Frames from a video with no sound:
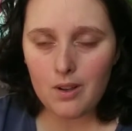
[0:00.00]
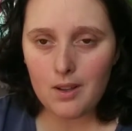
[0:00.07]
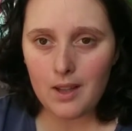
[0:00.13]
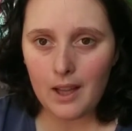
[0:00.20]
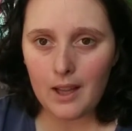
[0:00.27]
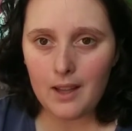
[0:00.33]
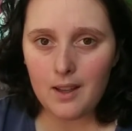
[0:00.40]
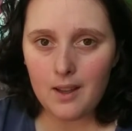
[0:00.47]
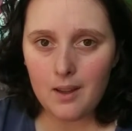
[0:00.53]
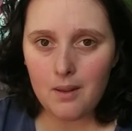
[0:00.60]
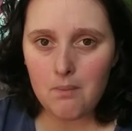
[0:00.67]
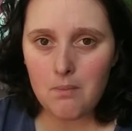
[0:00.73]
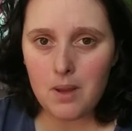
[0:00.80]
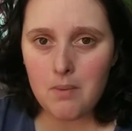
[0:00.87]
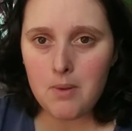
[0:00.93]
okay?
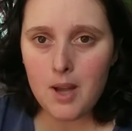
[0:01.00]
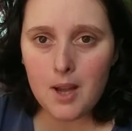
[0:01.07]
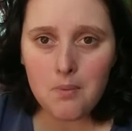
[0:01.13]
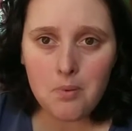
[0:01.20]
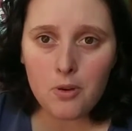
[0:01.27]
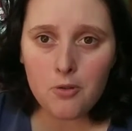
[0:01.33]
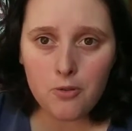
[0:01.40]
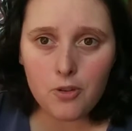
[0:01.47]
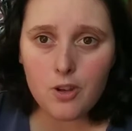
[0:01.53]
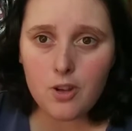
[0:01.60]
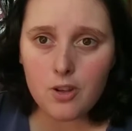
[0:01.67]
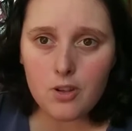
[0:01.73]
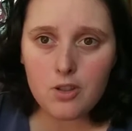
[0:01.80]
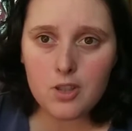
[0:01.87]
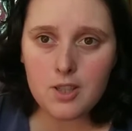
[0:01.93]
Maybe I
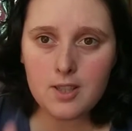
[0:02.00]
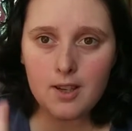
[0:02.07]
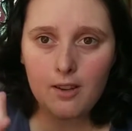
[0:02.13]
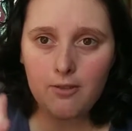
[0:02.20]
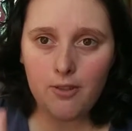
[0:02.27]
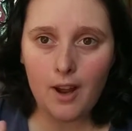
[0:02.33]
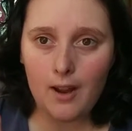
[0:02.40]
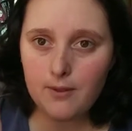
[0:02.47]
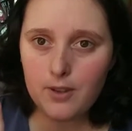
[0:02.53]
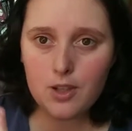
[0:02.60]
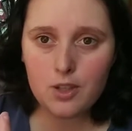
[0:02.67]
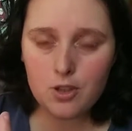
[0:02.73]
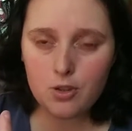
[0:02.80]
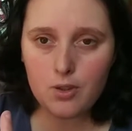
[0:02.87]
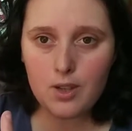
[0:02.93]
prefer just a
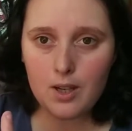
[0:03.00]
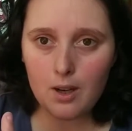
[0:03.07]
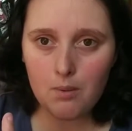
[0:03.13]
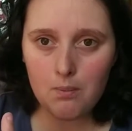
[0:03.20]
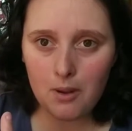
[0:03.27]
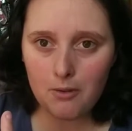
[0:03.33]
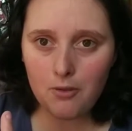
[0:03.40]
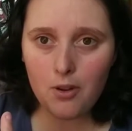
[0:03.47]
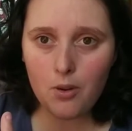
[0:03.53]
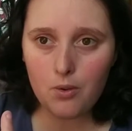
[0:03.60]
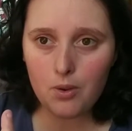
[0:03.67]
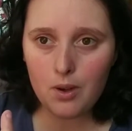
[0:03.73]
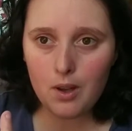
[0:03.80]
5-inch screen on my phone.